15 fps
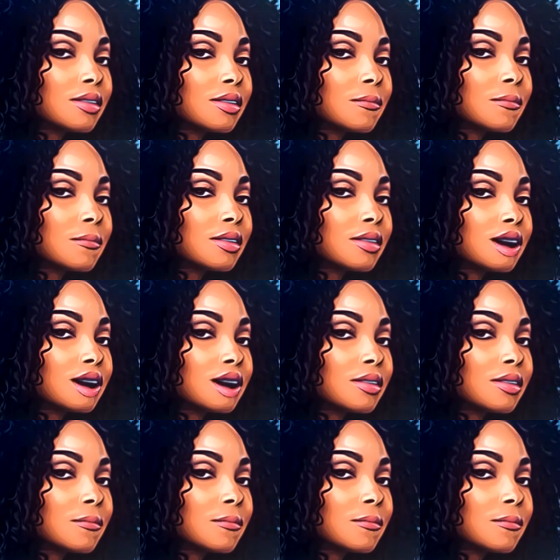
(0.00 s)
So
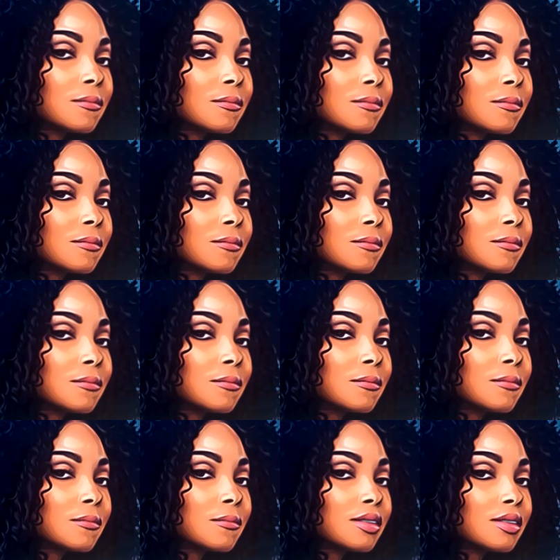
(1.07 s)
we're still here at this
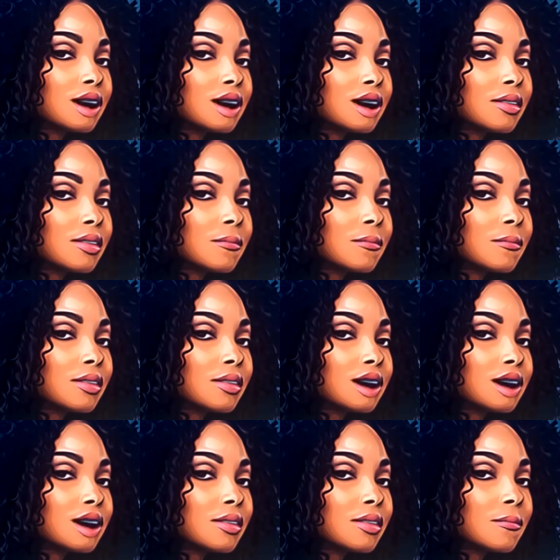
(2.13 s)
couple's dinner.
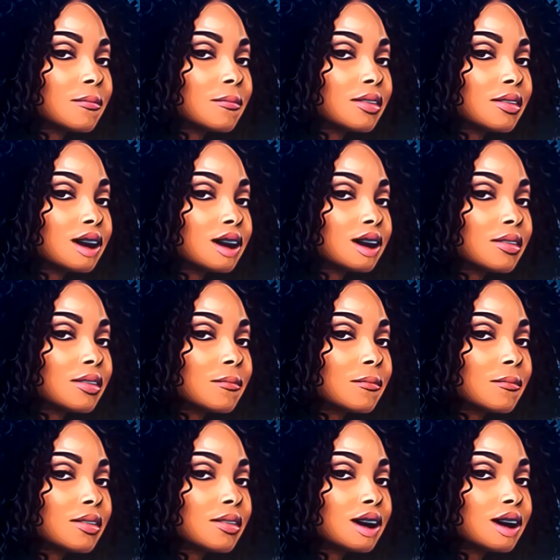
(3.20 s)
Justin is outside, still
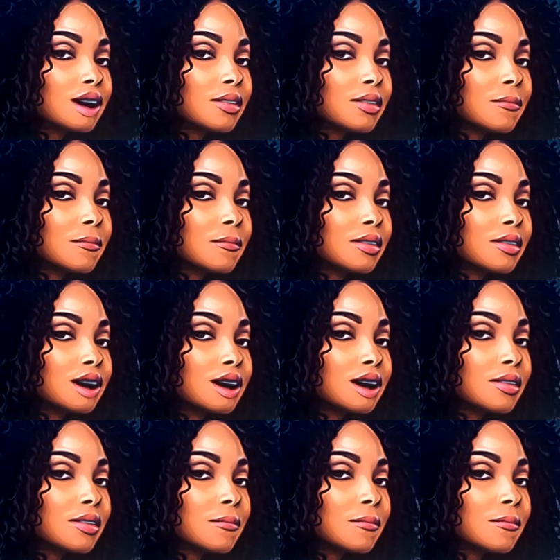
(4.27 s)
confused about what
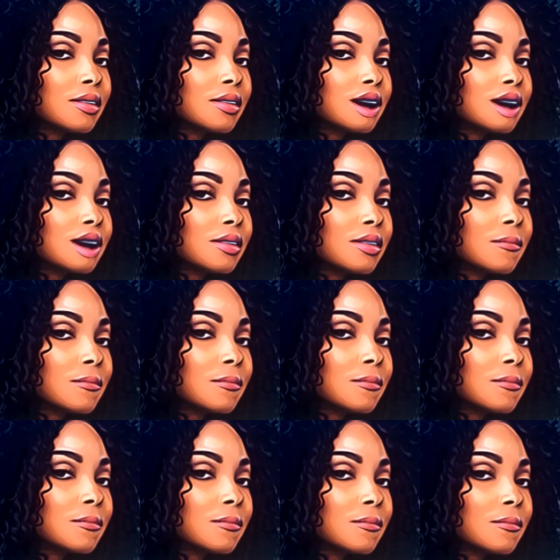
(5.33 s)
happened. Alexis
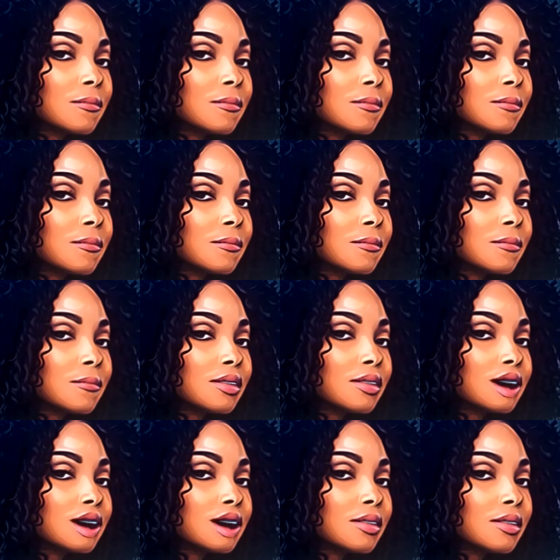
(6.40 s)
in her pink
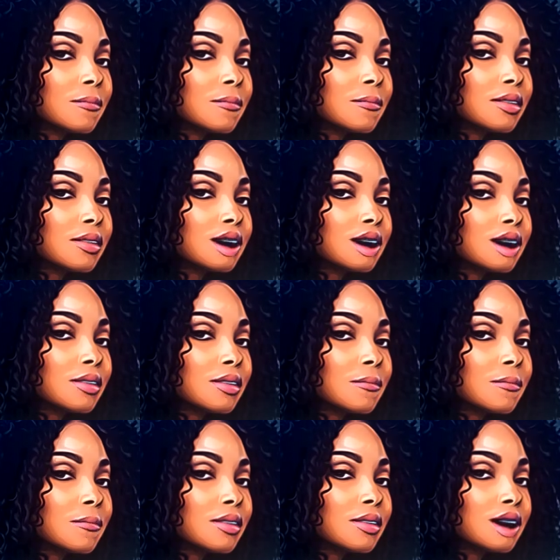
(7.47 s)
jumpsuit come out to see how
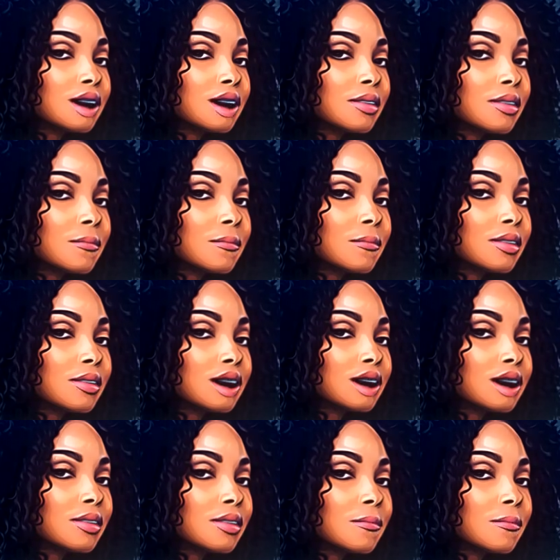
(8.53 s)
they got there.
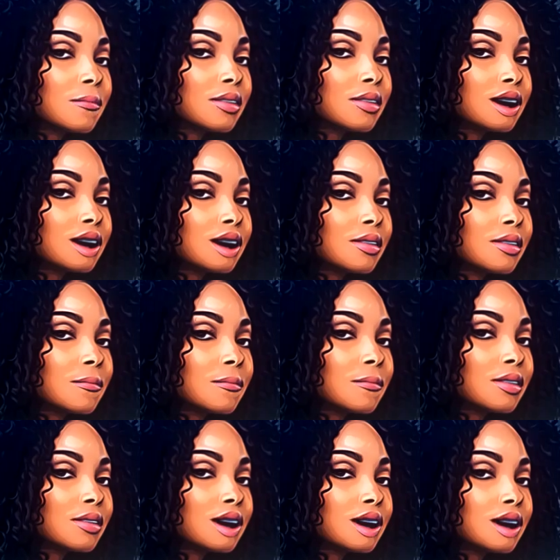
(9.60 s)
I don't know how we got here,
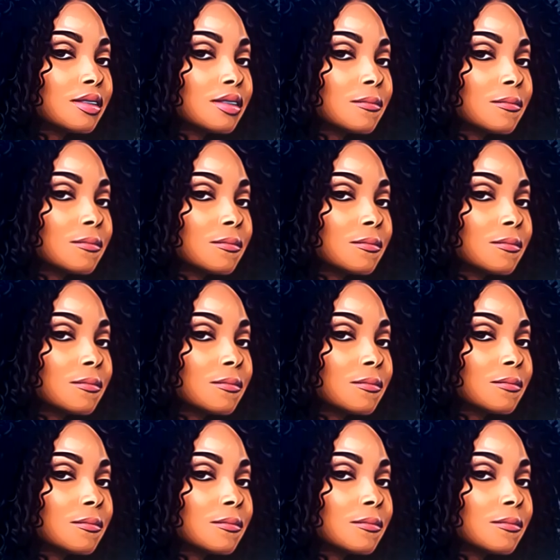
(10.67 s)
baby. Girl,
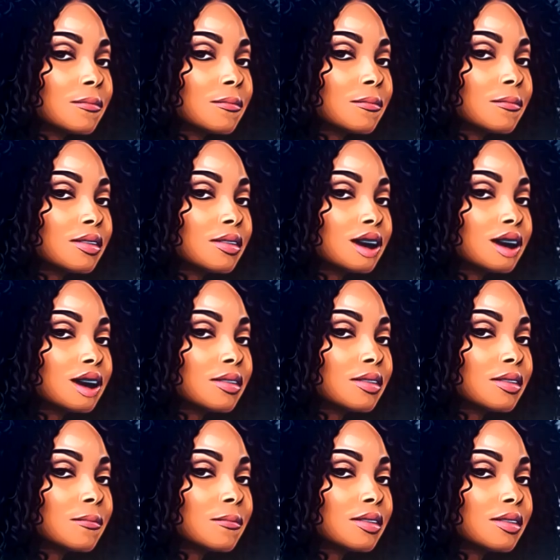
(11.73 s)
anyway.
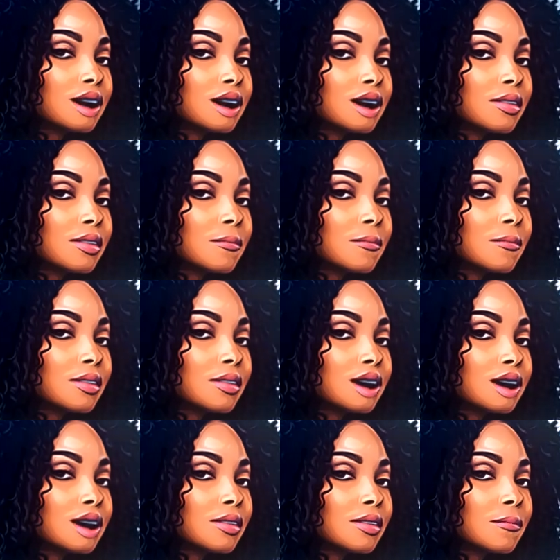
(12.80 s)
He was like, you know, your
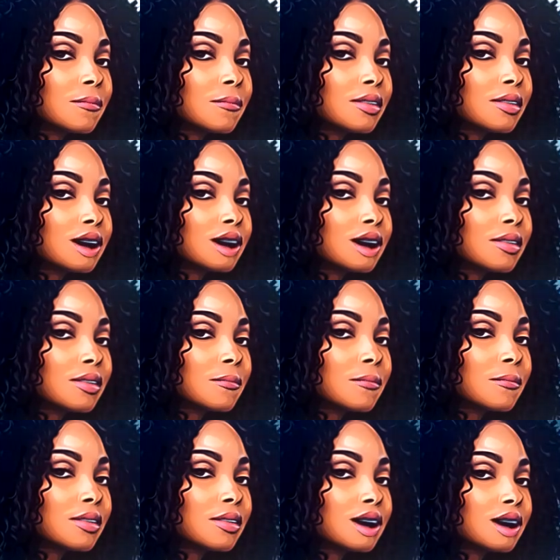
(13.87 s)
body language, it was just
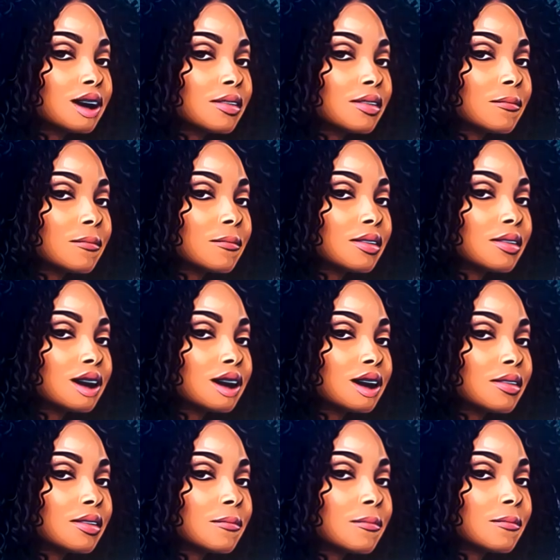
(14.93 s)
shut down. And
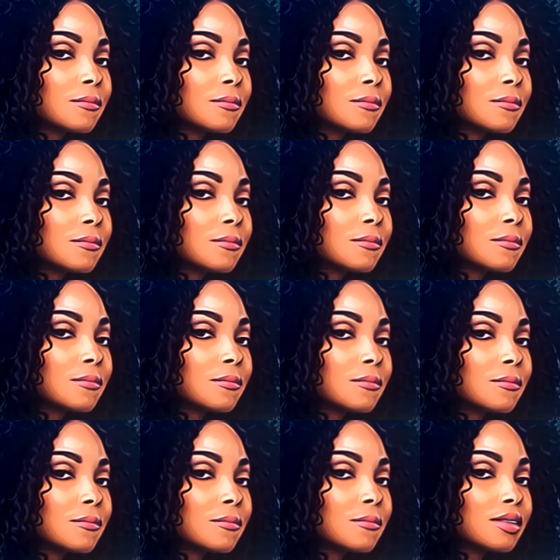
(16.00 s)
she's like, how?
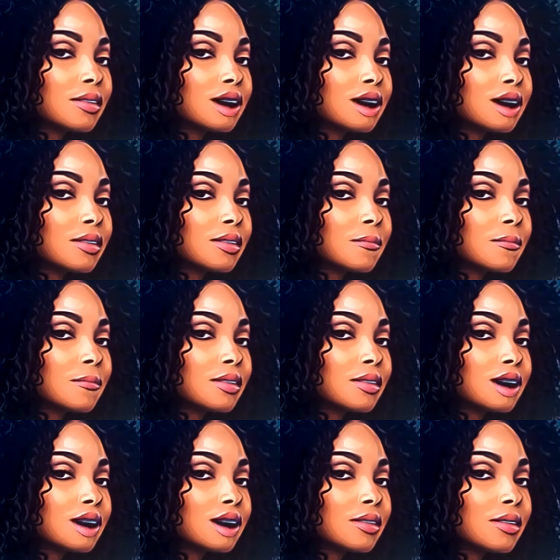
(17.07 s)
How was my body language shut
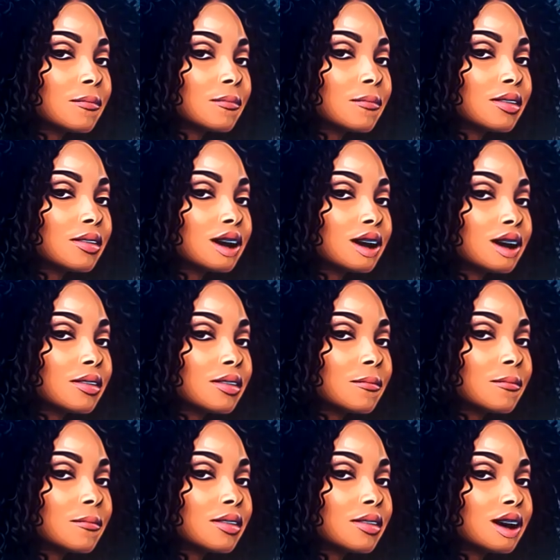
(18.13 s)
down? I was sitting at a table. We
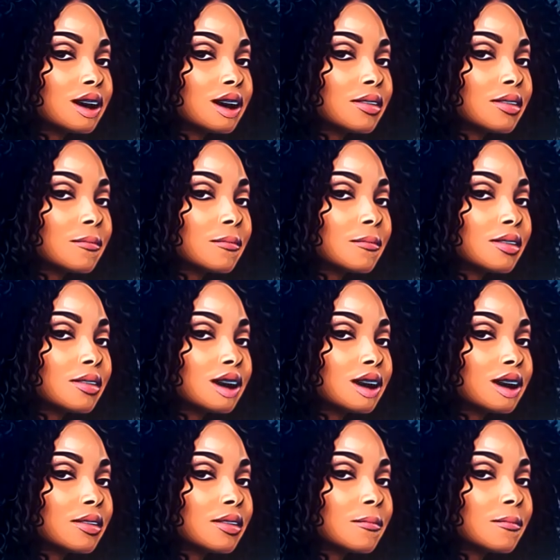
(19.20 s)
were eating at the
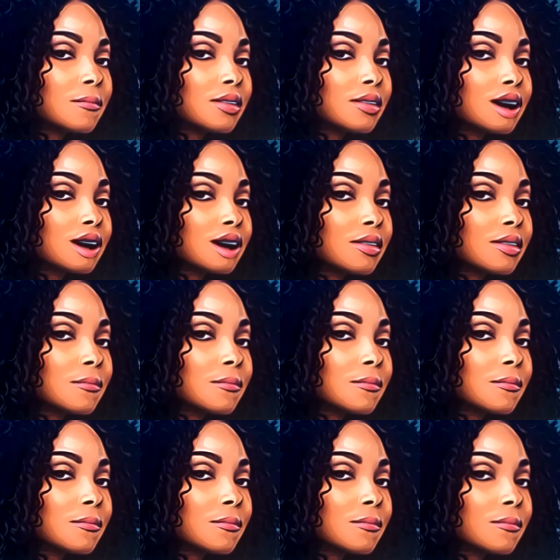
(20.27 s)
table with everyone.
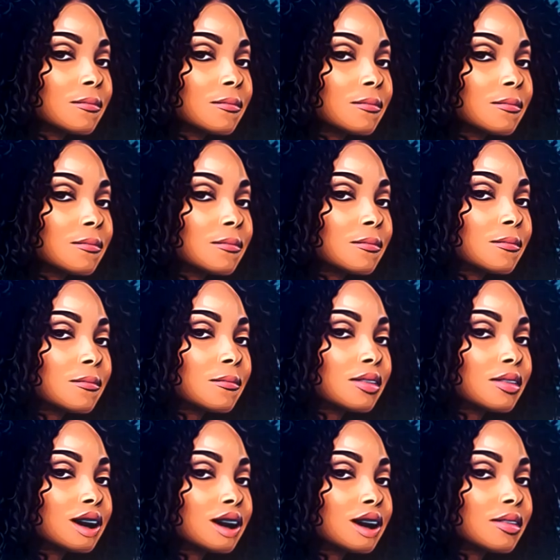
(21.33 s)

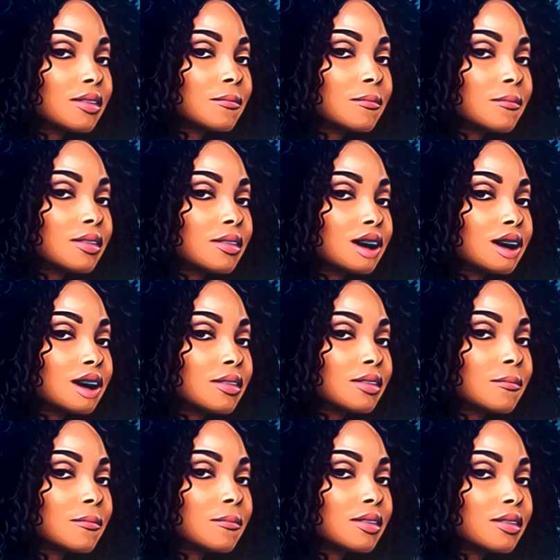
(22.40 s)
Alexis, now come
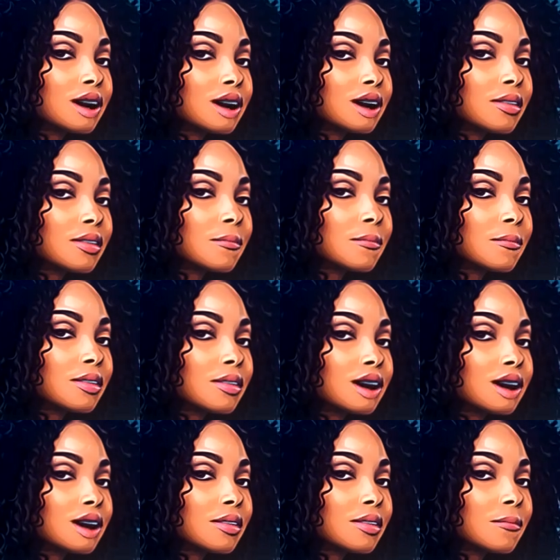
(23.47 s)
on. Okay?
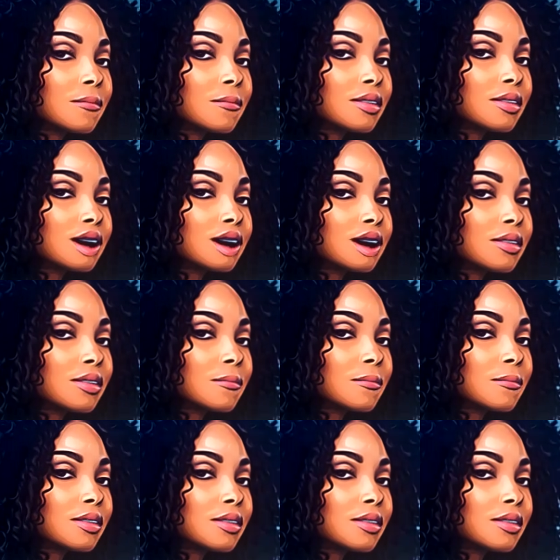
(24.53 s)
Because you told